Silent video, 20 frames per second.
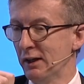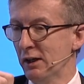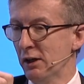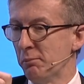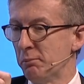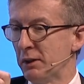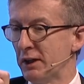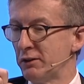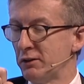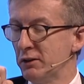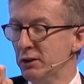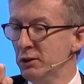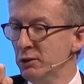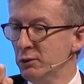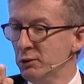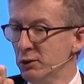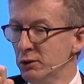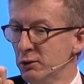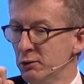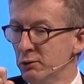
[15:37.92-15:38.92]
But
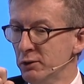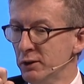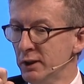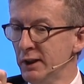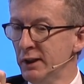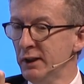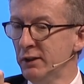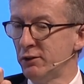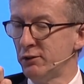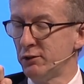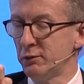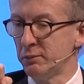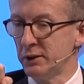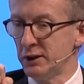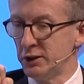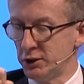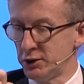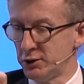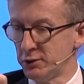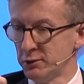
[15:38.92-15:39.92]
you need to be
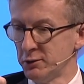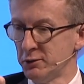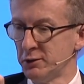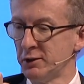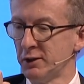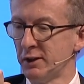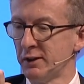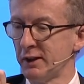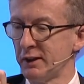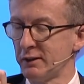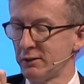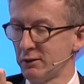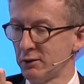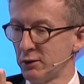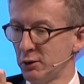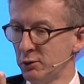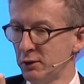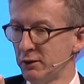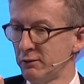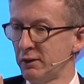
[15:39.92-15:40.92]
sure that
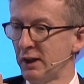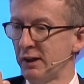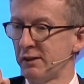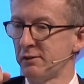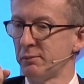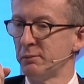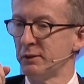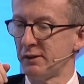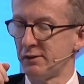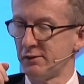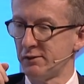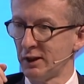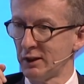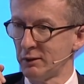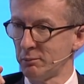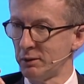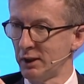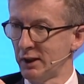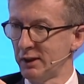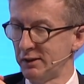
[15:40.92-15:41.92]
co-investments take
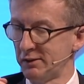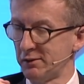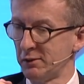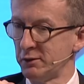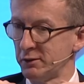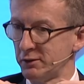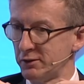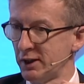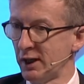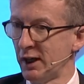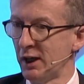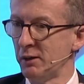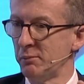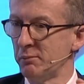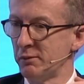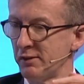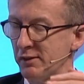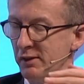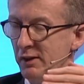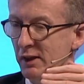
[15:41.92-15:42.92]
place on
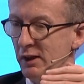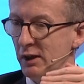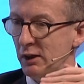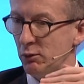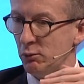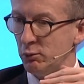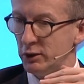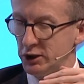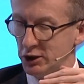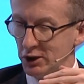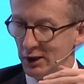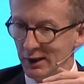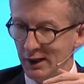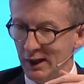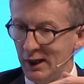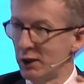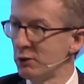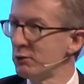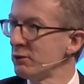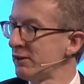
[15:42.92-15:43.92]
terms which
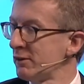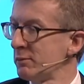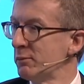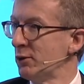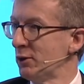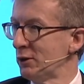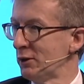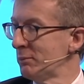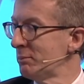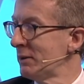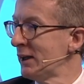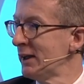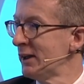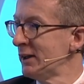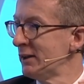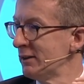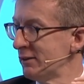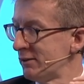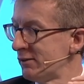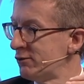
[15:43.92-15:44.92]
allow smaller
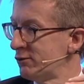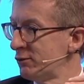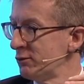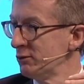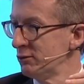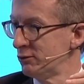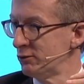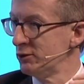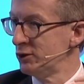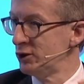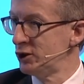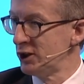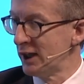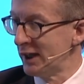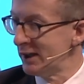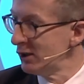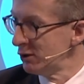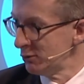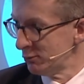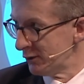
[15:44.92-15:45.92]
players to
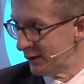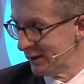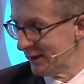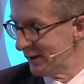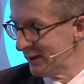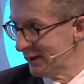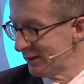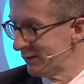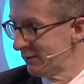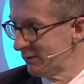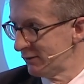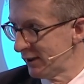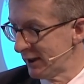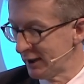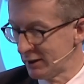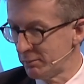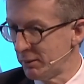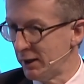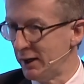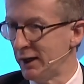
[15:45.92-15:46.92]
genuinely
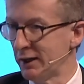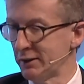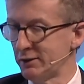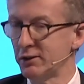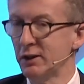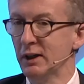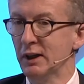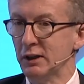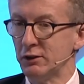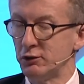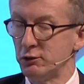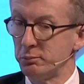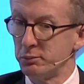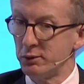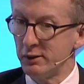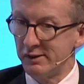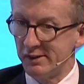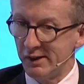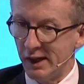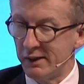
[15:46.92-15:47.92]
take part, to
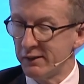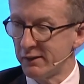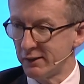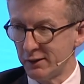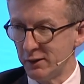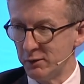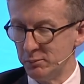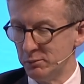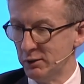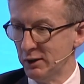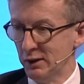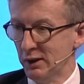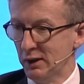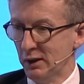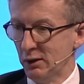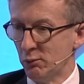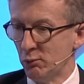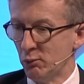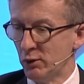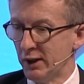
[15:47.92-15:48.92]
present them
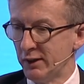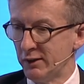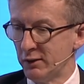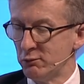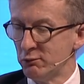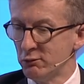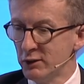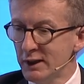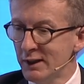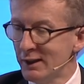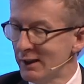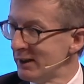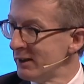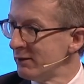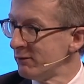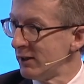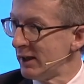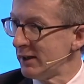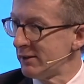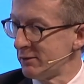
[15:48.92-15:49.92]
with a real
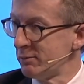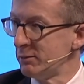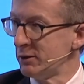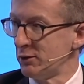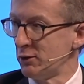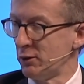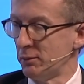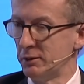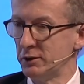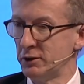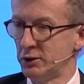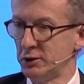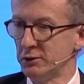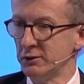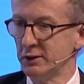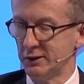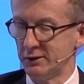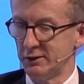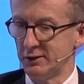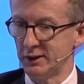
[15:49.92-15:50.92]
investment
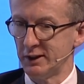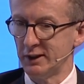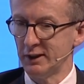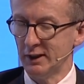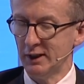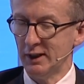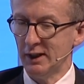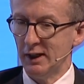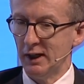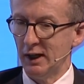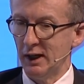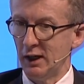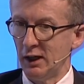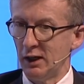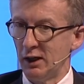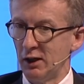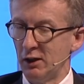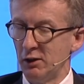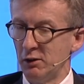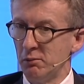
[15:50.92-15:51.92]
opportunity,
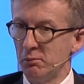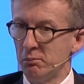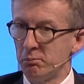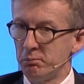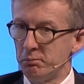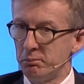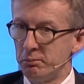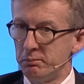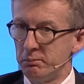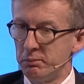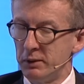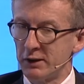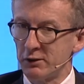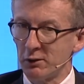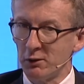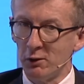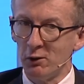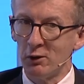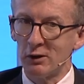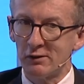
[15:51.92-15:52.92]
but
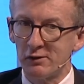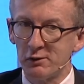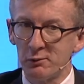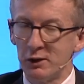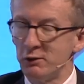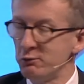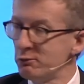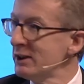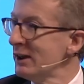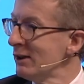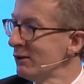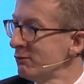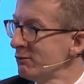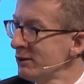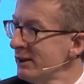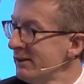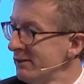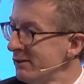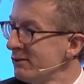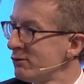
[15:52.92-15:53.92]
also a real
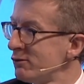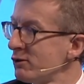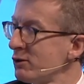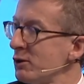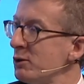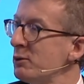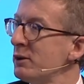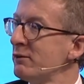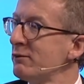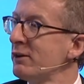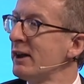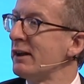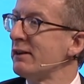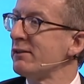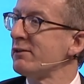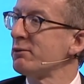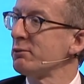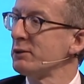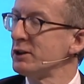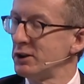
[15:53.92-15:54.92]
reason to
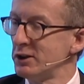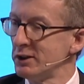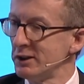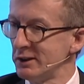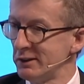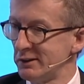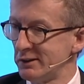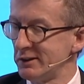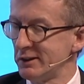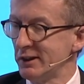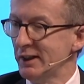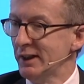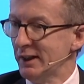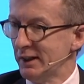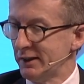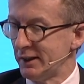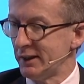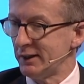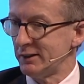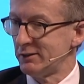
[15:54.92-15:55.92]
co-invest, which is
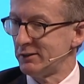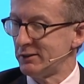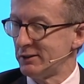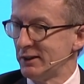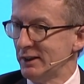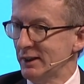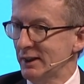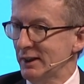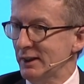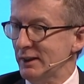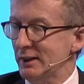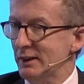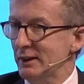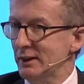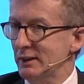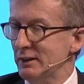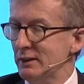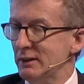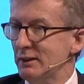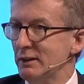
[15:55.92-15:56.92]
that
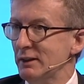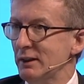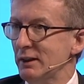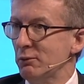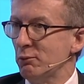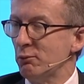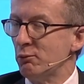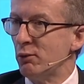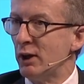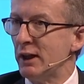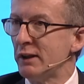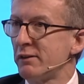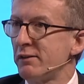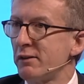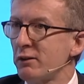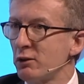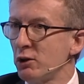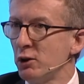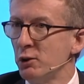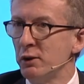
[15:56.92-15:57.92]
once a
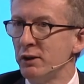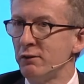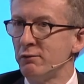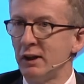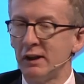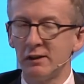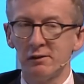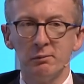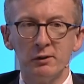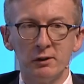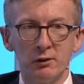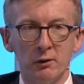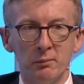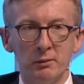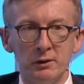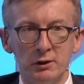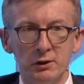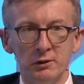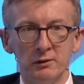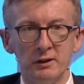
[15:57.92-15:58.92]
co-investment
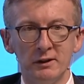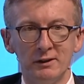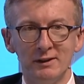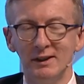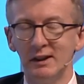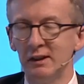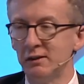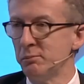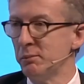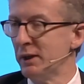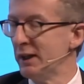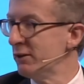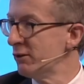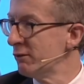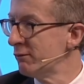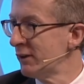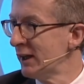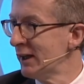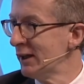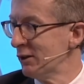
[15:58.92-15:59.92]
opportunity is made
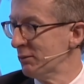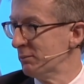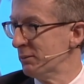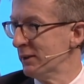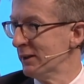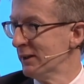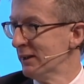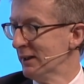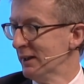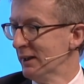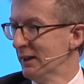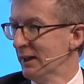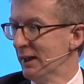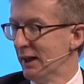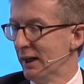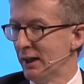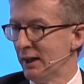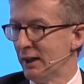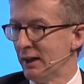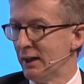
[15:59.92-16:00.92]
available,
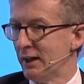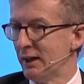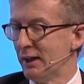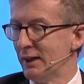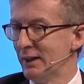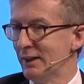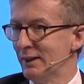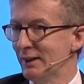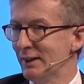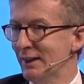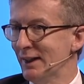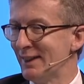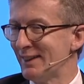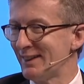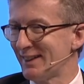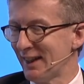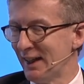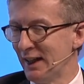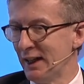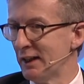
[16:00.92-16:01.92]
it
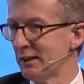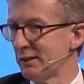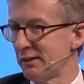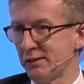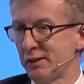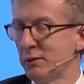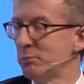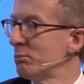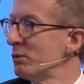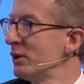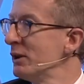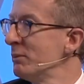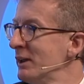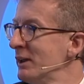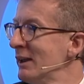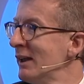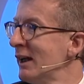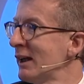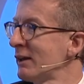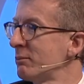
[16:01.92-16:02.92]
can't simply
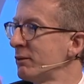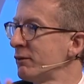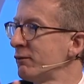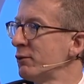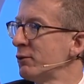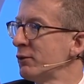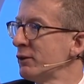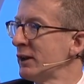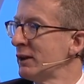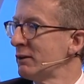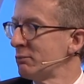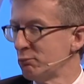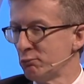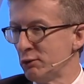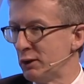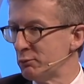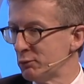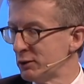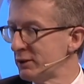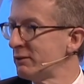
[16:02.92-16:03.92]
like before that
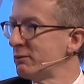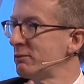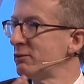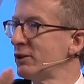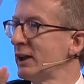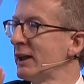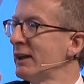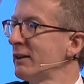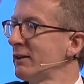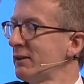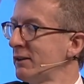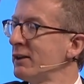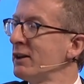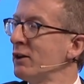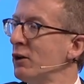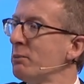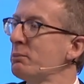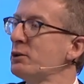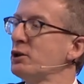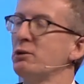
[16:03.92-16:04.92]
one would take the
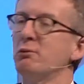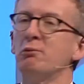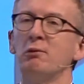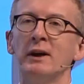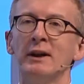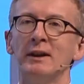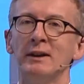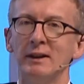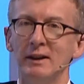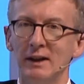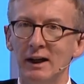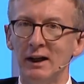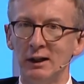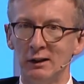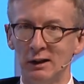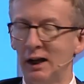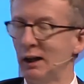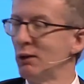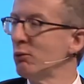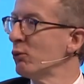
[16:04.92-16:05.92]
option, well,
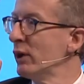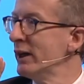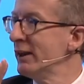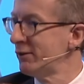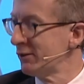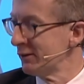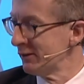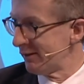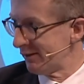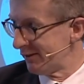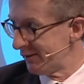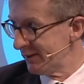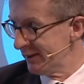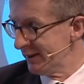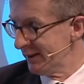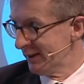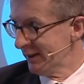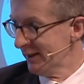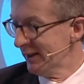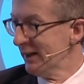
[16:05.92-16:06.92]
I'll wait and see.
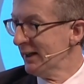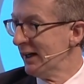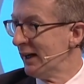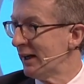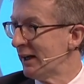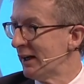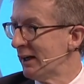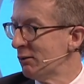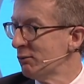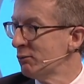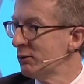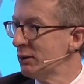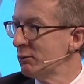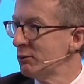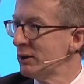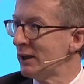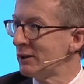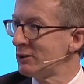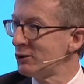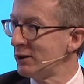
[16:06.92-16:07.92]
We
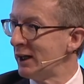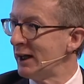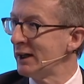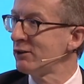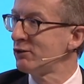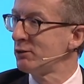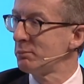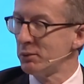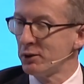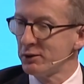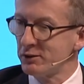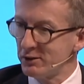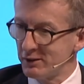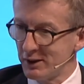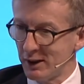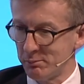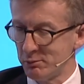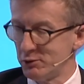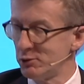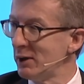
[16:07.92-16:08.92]
are trying to put it
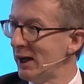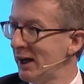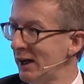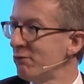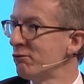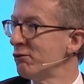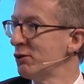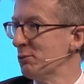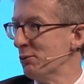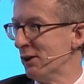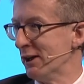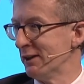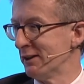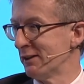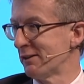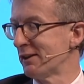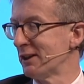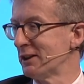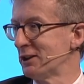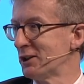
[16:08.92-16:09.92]
up to everyone in
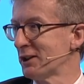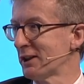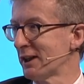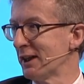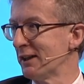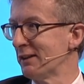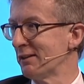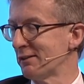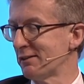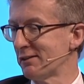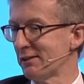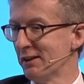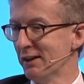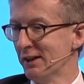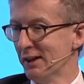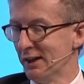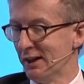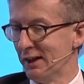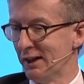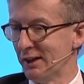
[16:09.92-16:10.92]
such a case
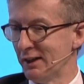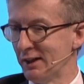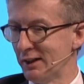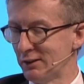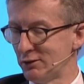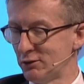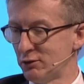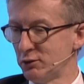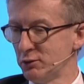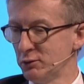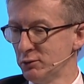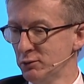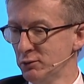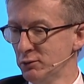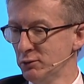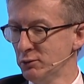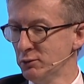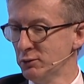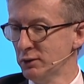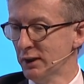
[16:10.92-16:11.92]

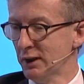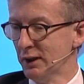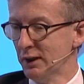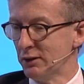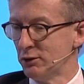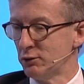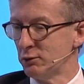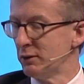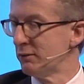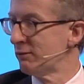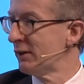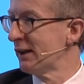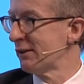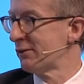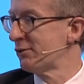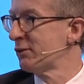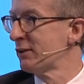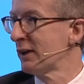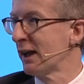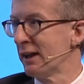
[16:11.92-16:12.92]
to invest
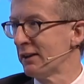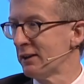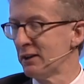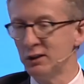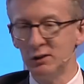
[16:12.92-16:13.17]
together.